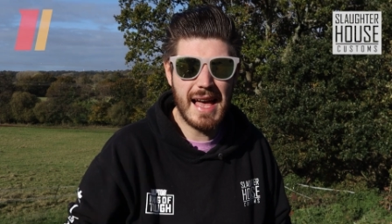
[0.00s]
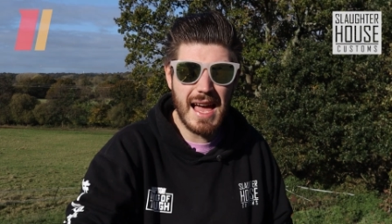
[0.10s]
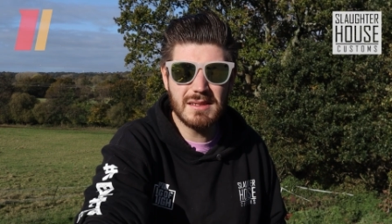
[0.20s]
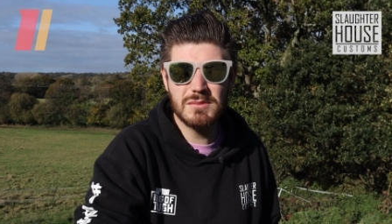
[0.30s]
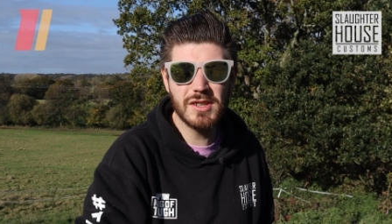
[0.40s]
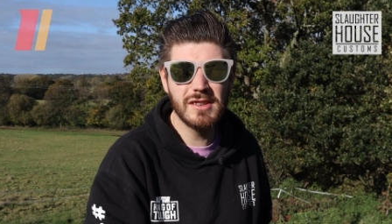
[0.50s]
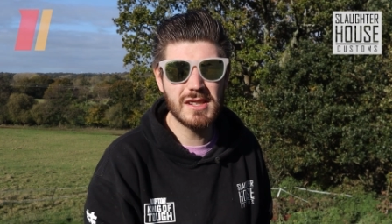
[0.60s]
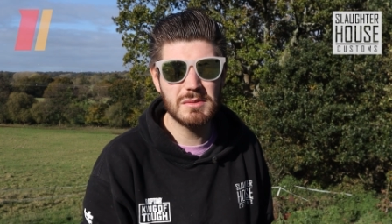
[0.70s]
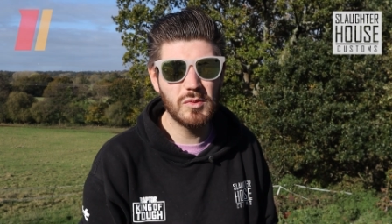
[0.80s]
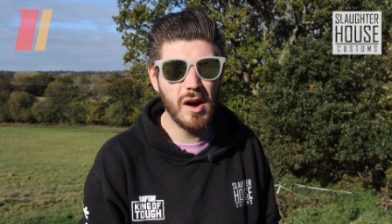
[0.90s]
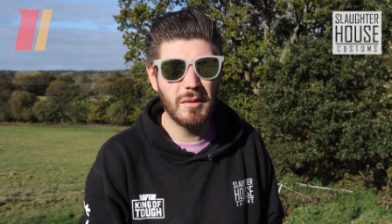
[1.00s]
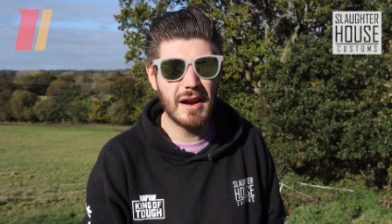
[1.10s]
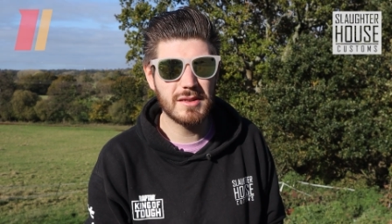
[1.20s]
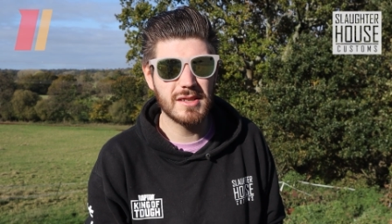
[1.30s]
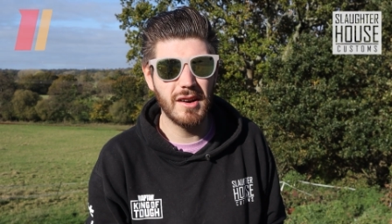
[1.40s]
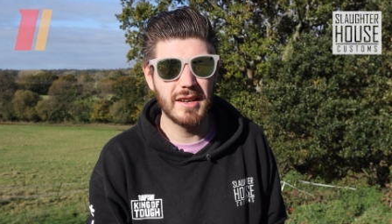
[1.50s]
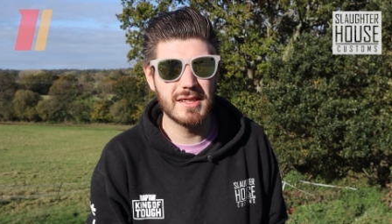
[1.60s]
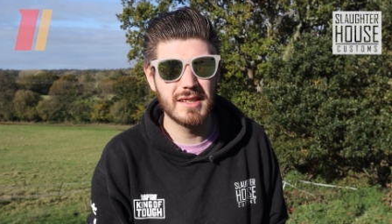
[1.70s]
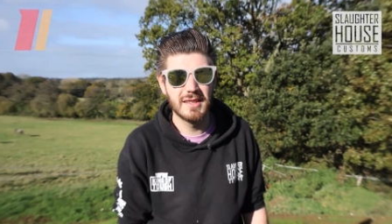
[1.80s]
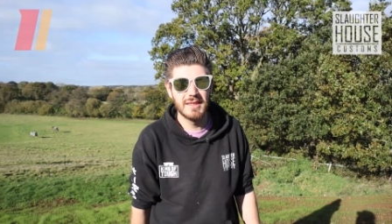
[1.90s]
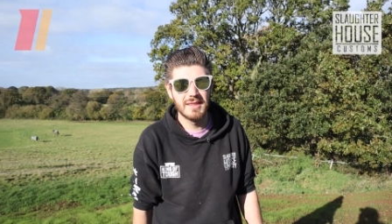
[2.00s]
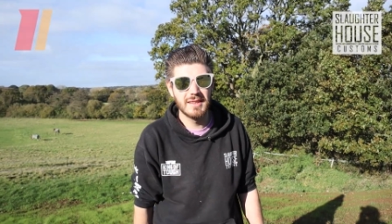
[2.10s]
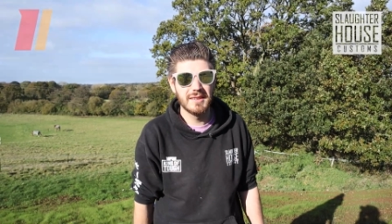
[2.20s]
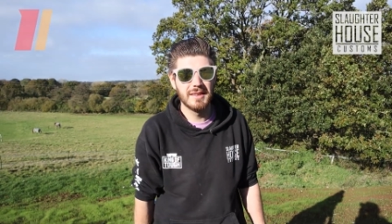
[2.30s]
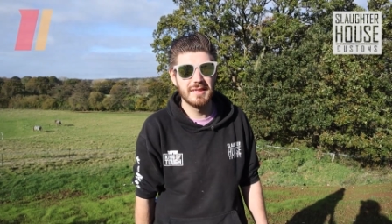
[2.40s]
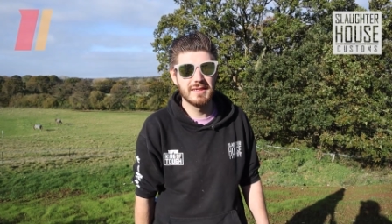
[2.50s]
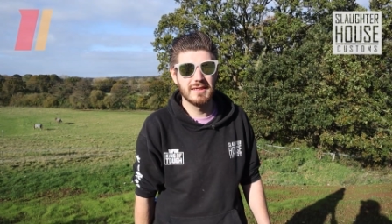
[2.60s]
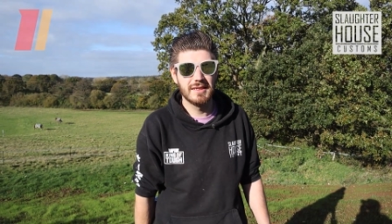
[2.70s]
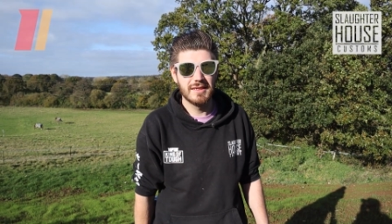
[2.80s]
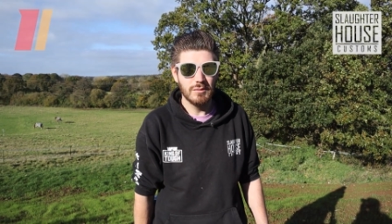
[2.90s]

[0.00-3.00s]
Adam, you're going to ask me why we're outside. Why are we outside?